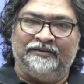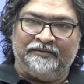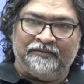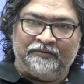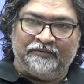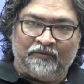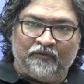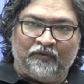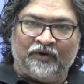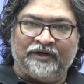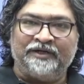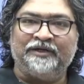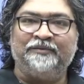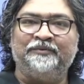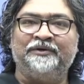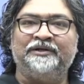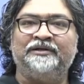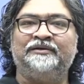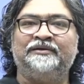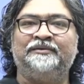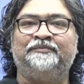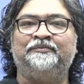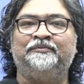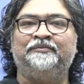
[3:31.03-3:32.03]

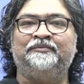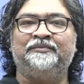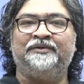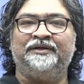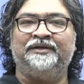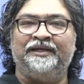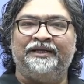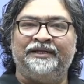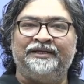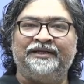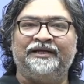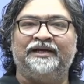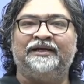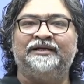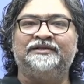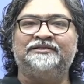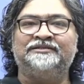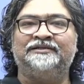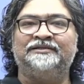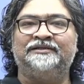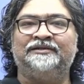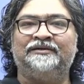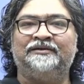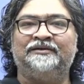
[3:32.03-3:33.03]
Whatever
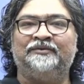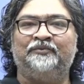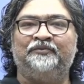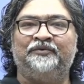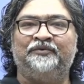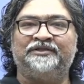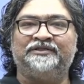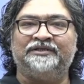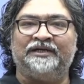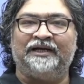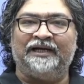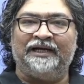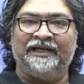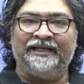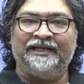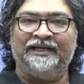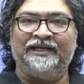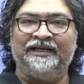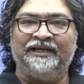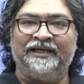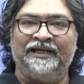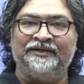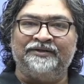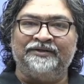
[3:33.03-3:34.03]
areas which I
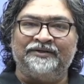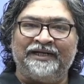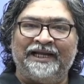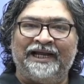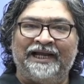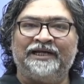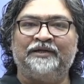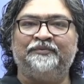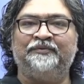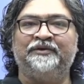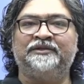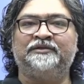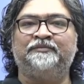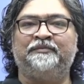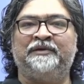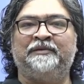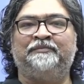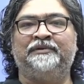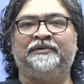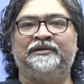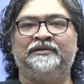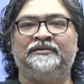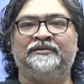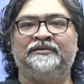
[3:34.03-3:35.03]
interact with
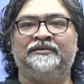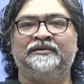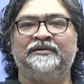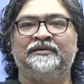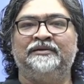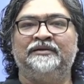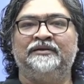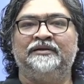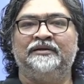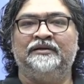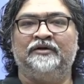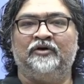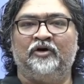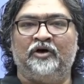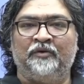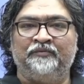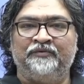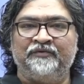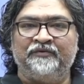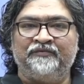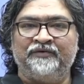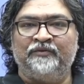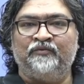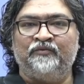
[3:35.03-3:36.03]
people of
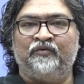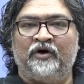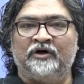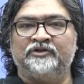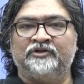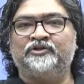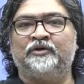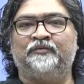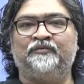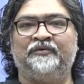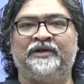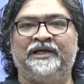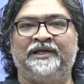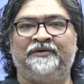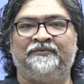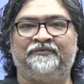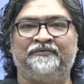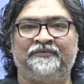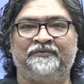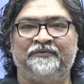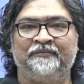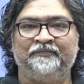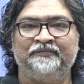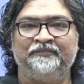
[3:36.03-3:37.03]
different walks of life,
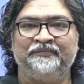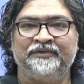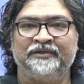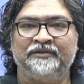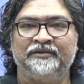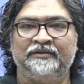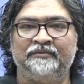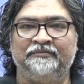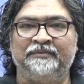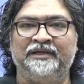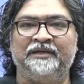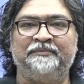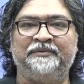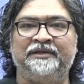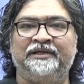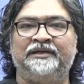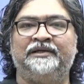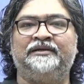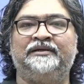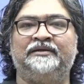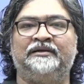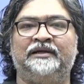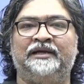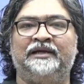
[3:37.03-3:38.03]

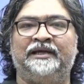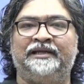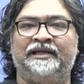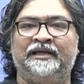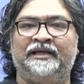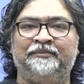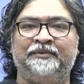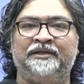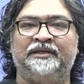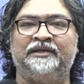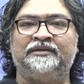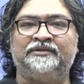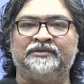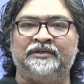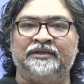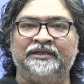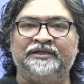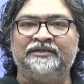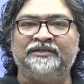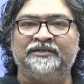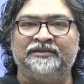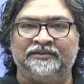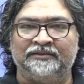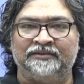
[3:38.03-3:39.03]
maybe an eminent
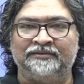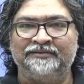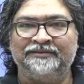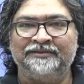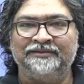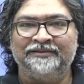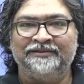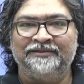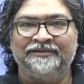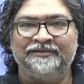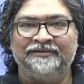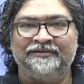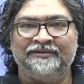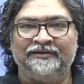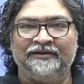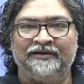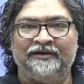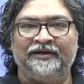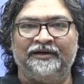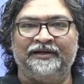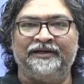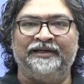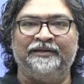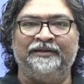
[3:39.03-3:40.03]
leader
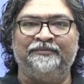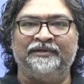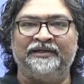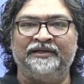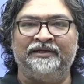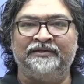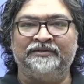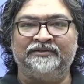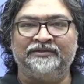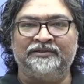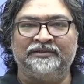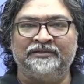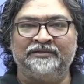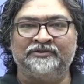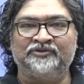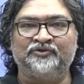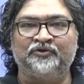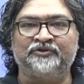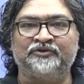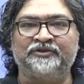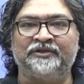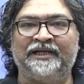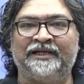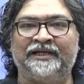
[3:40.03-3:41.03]
or eminent
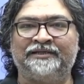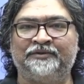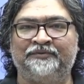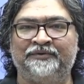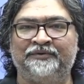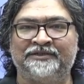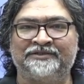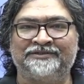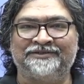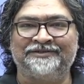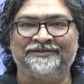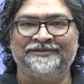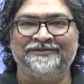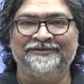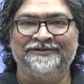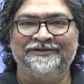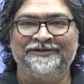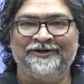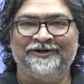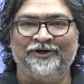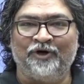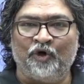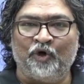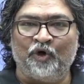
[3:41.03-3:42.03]
social activist
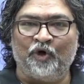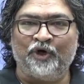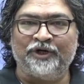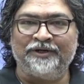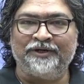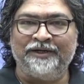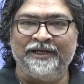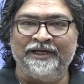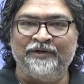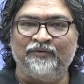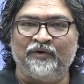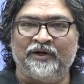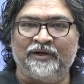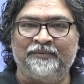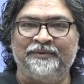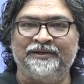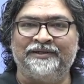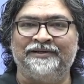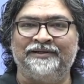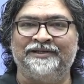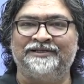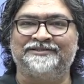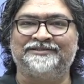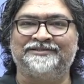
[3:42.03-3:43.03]
or
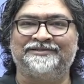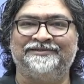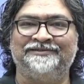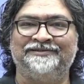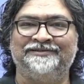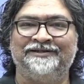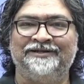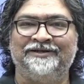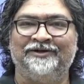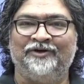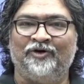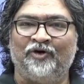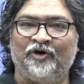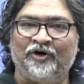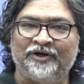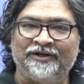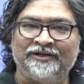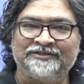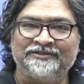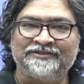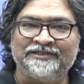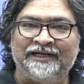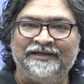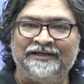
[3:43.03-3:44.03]
environmentalist or
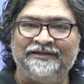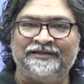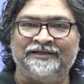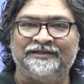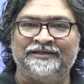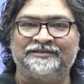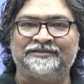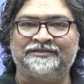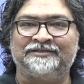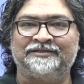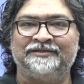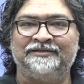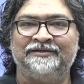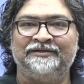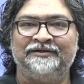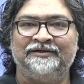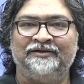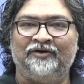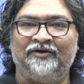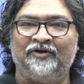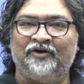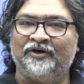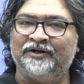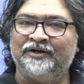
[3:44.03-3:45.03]
a scientist
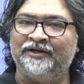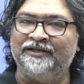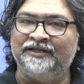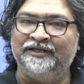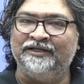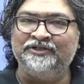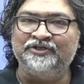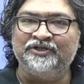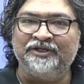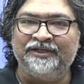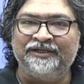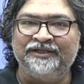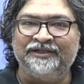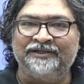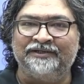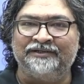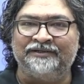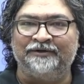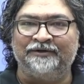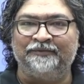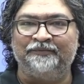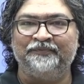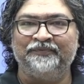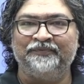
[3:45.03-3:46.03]
or an engineer,